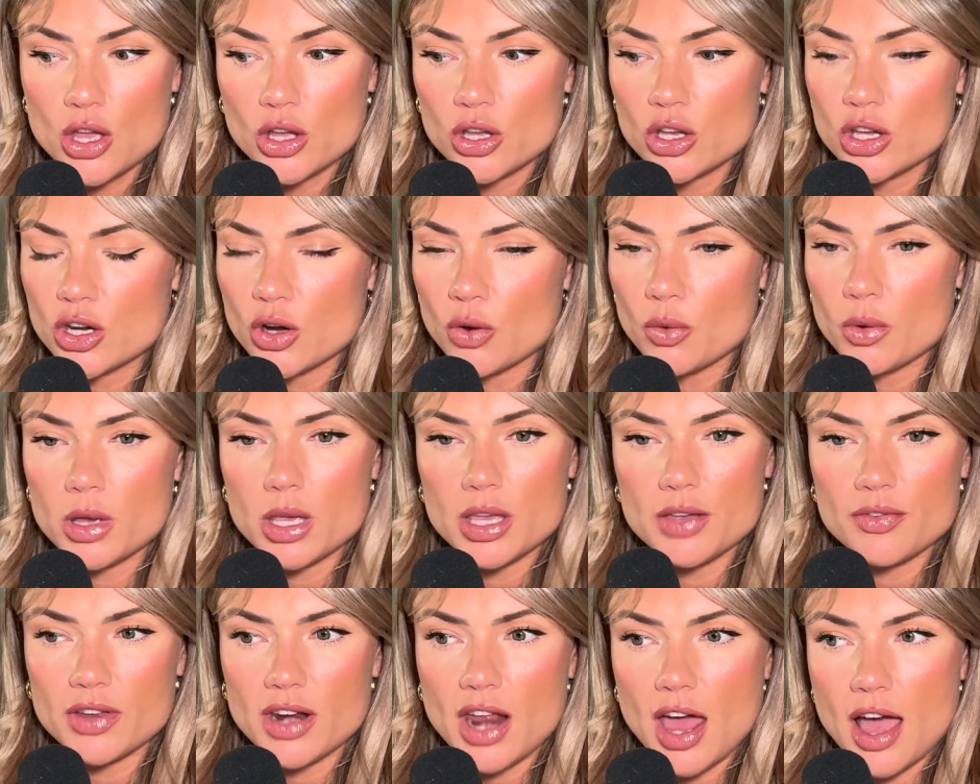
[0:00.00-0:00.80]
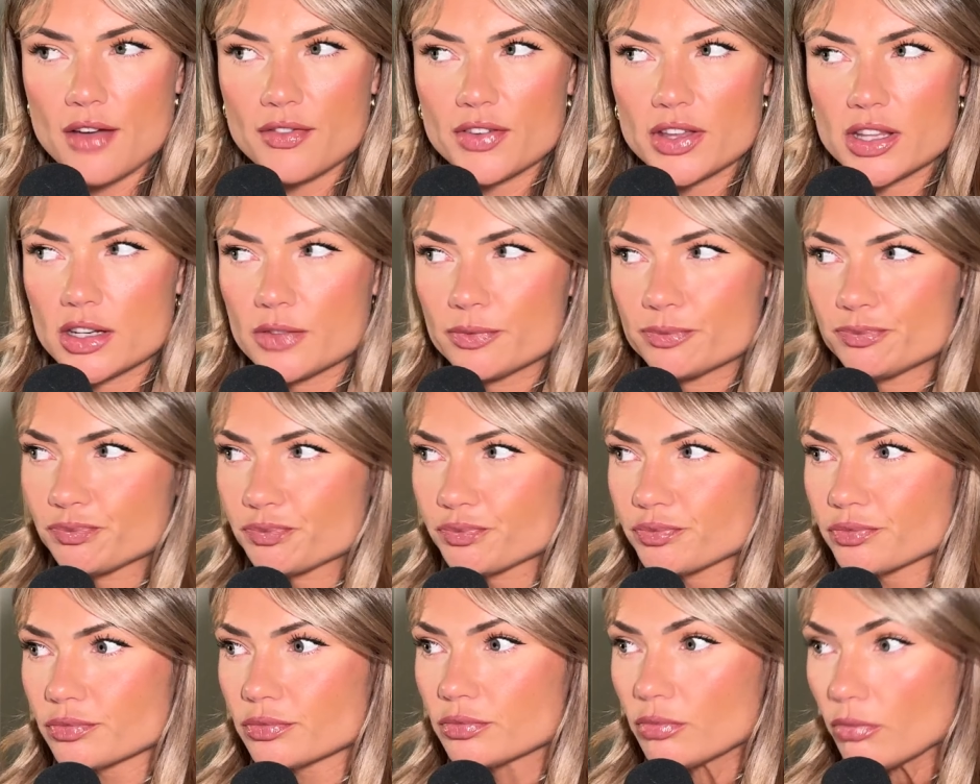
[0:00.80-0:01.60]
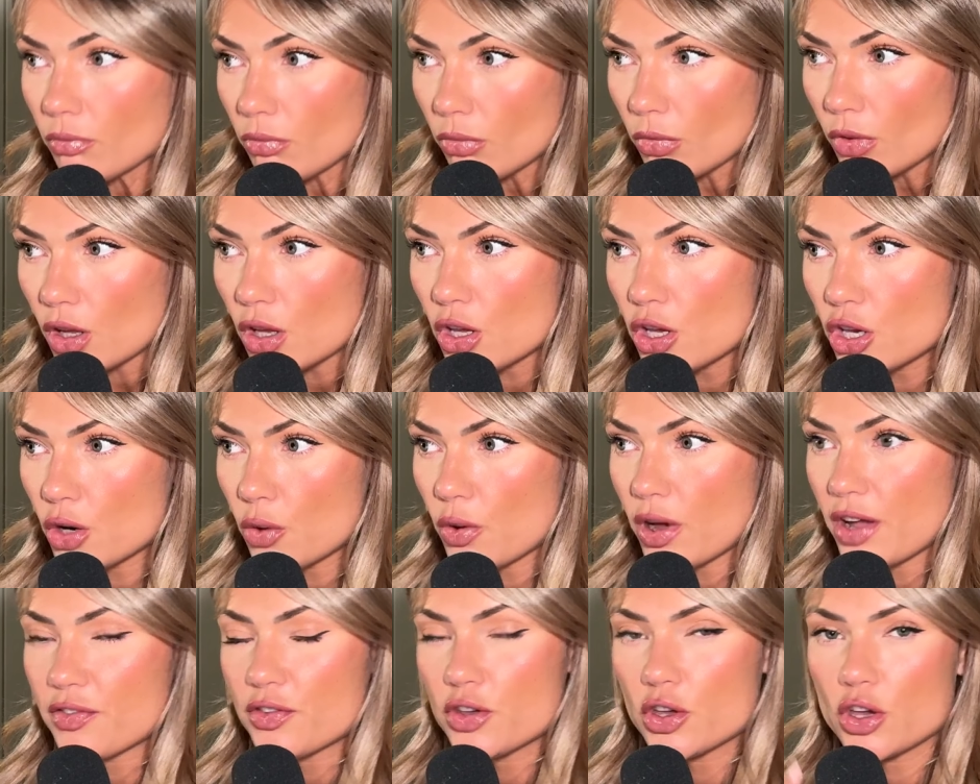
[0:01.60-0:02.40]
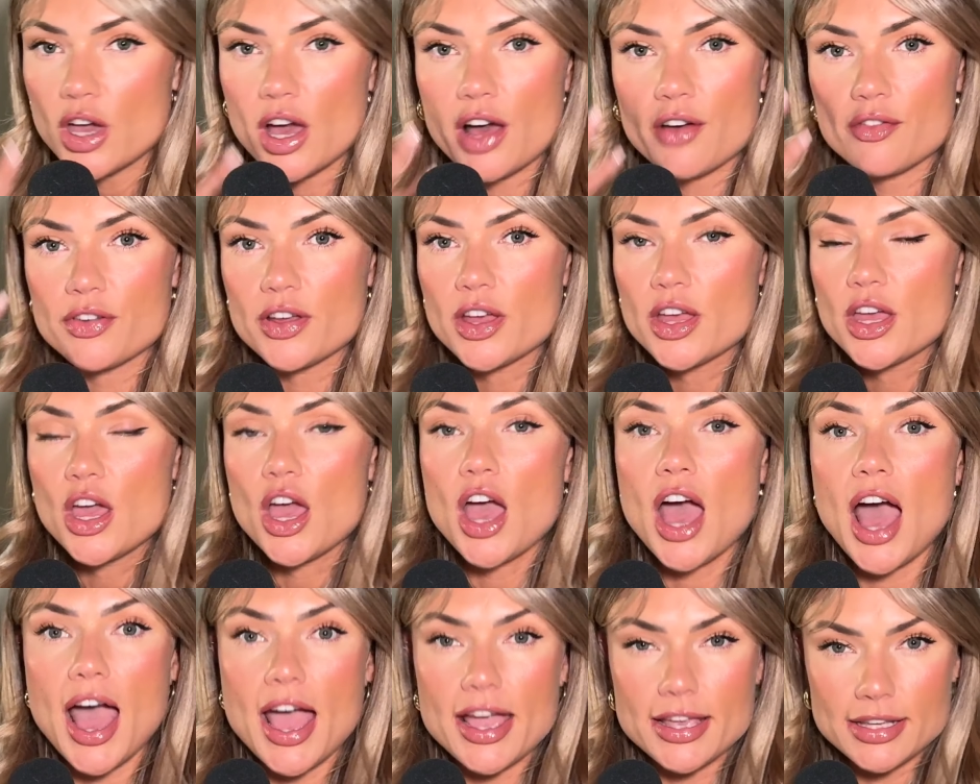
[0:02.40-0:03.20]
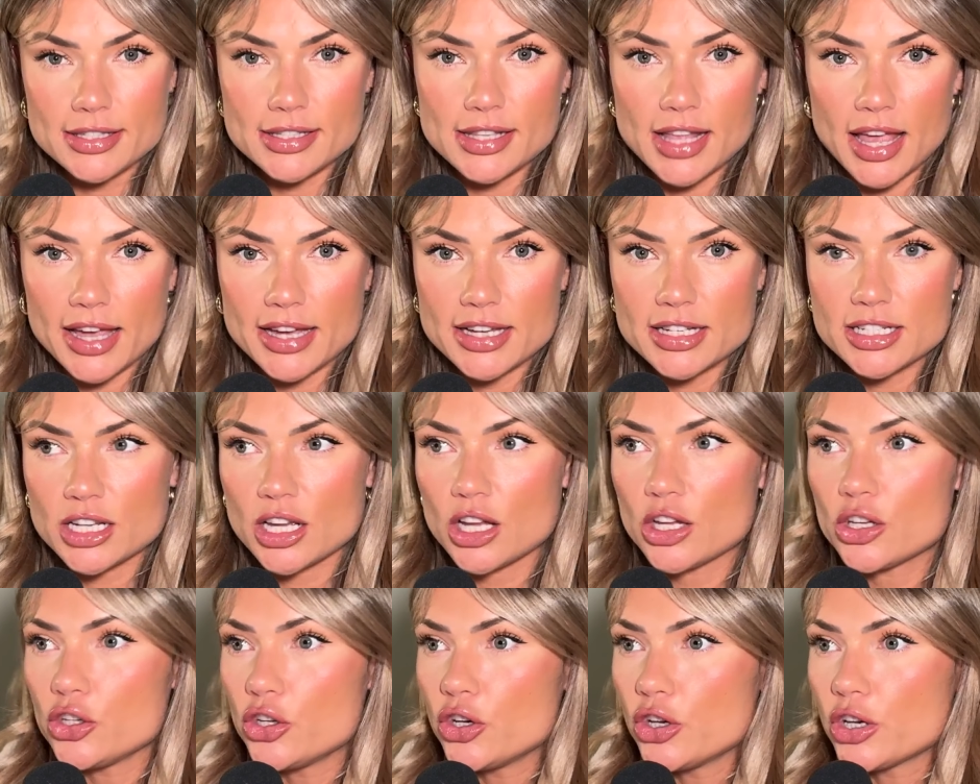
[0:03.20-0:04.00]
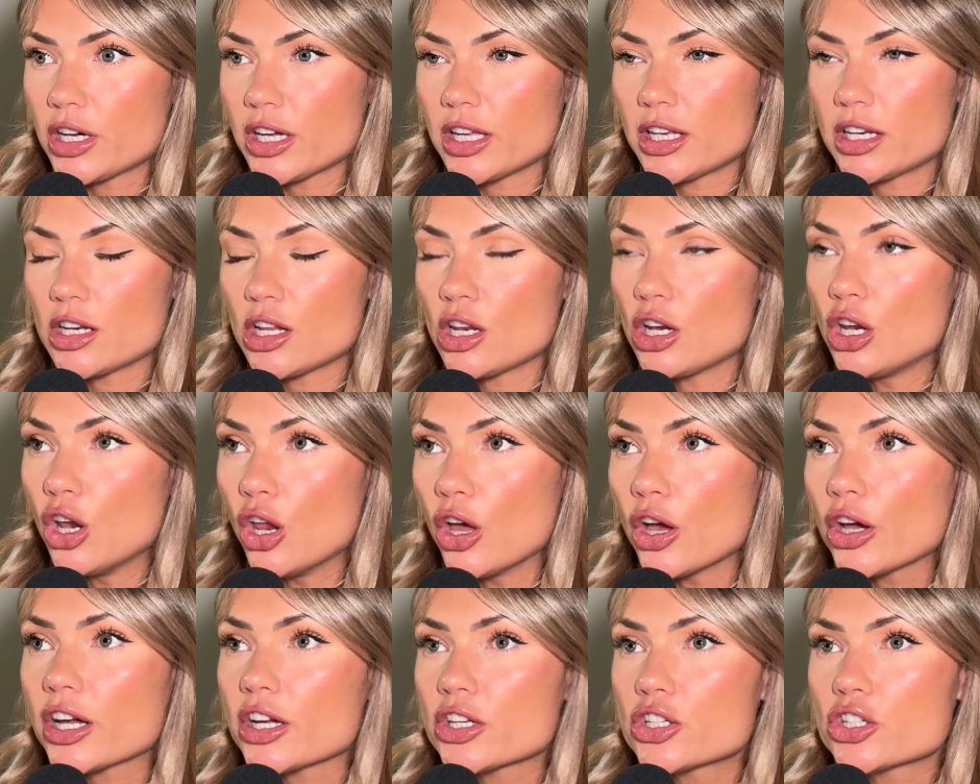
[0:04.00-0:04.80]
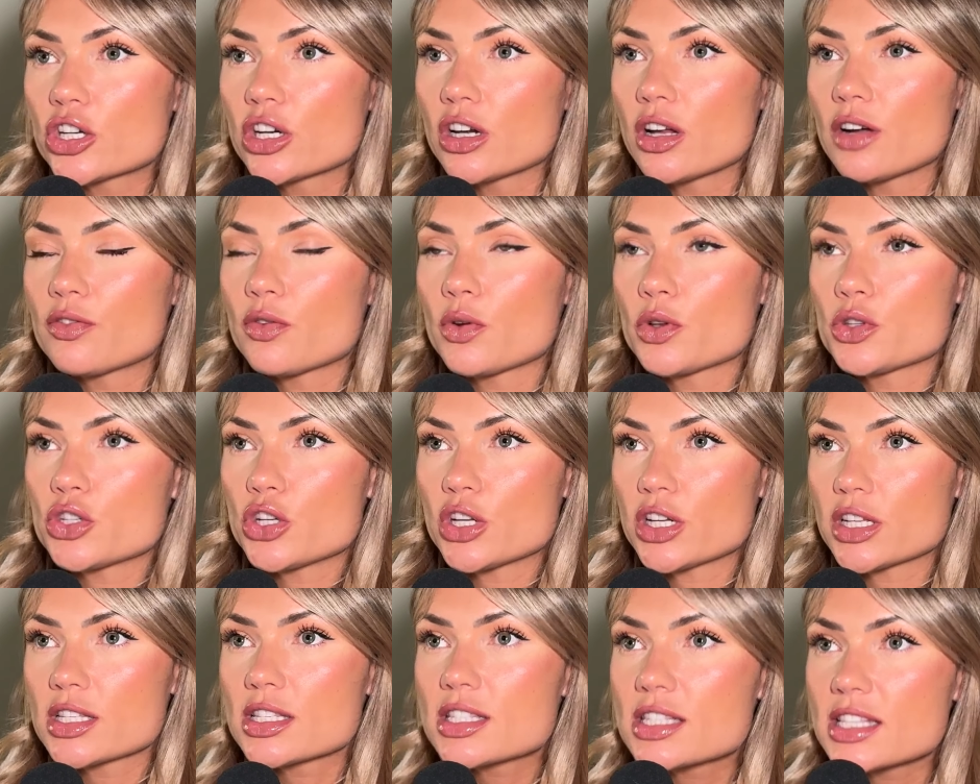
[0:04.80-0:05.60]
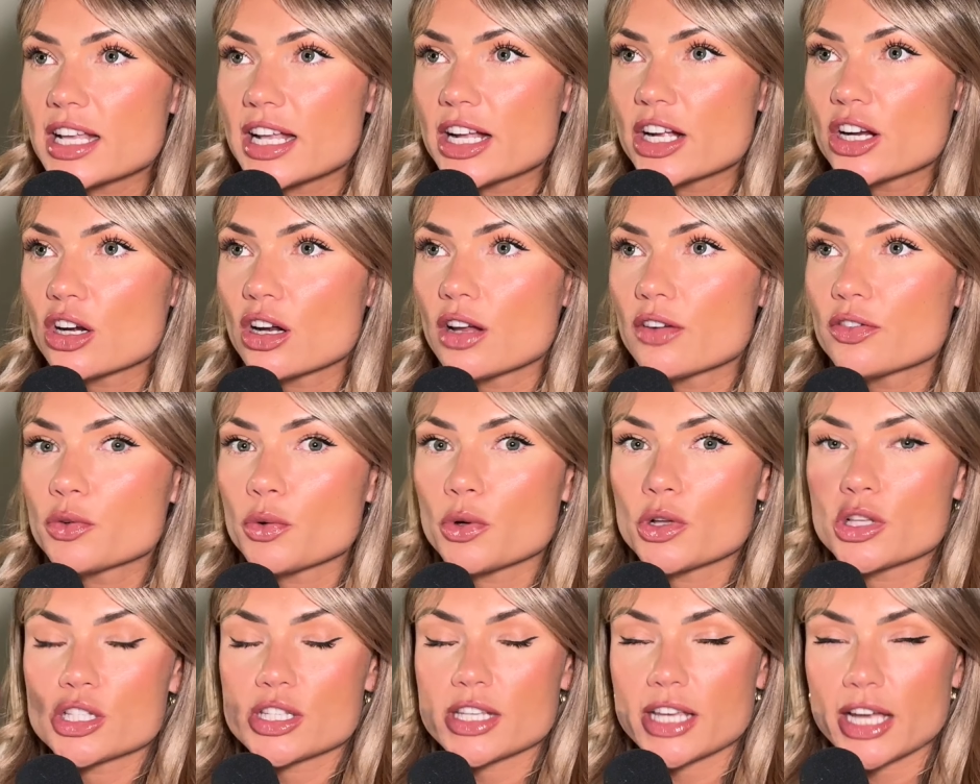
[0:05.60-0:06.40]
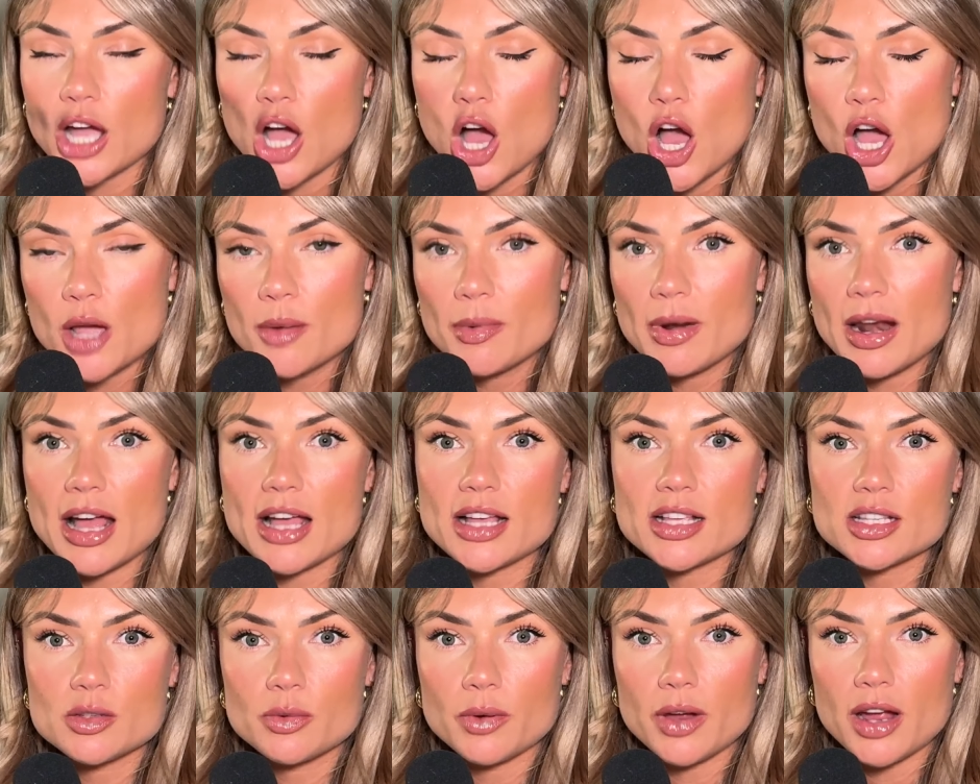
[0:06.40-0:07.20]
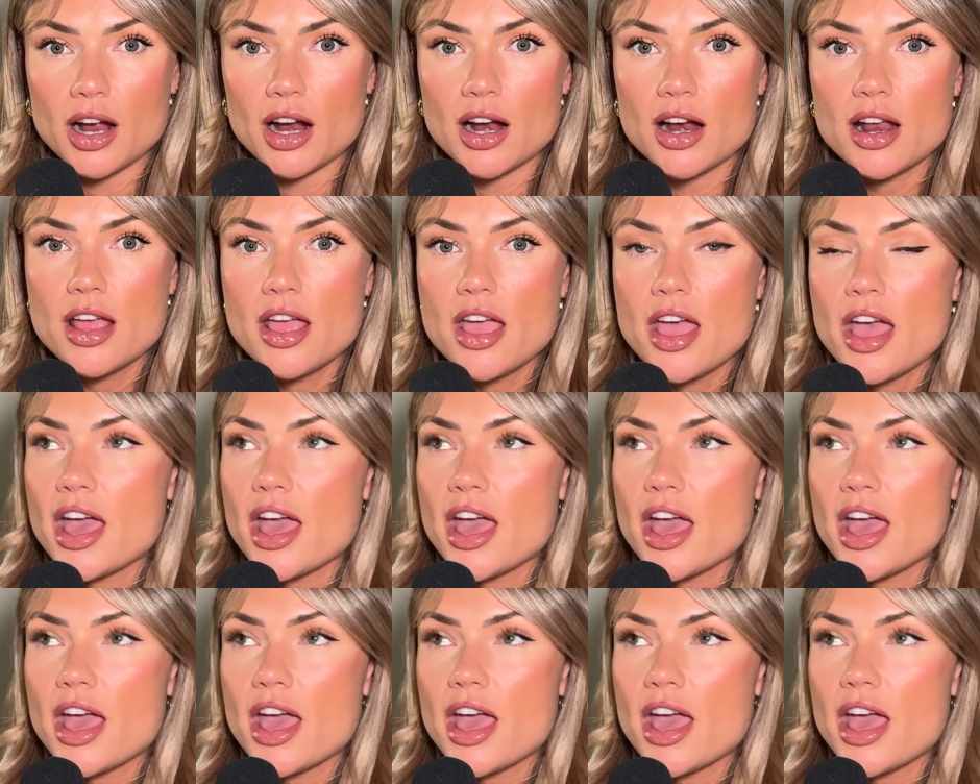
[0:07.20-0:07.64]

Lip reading: You know, even having, you know, if you have eyesight, you can look at your loved ones, you can see your loved ones, like how blessed we are.